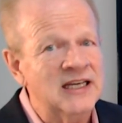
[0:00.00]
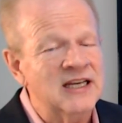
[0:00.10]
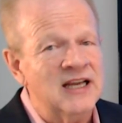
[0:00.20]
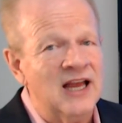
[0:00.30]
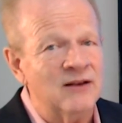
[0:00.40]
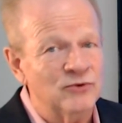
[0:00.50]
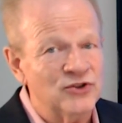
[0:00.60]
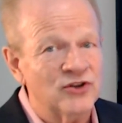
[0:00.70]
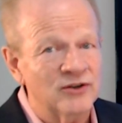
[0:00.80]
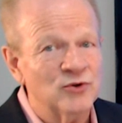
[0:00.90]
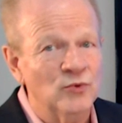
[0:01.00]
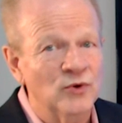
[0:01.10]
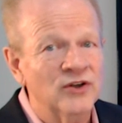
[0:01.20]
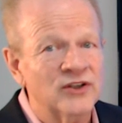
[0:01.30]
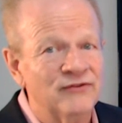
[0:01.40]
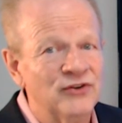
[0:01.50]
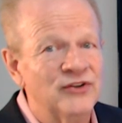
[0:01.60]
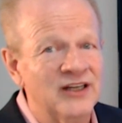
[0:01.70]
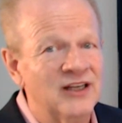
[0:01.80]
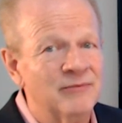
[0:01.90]
And would you come to work if you didn't
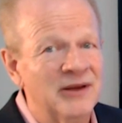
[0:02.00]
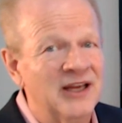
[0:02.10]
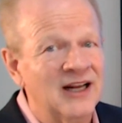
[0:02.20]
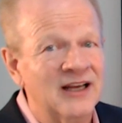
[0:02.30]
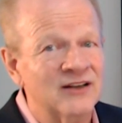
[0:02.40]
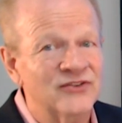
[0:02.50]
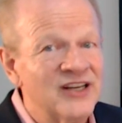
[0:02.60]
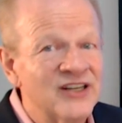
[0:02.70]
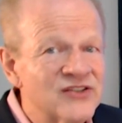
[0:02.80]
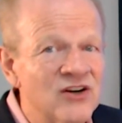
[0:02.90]
get paid? I don't think so.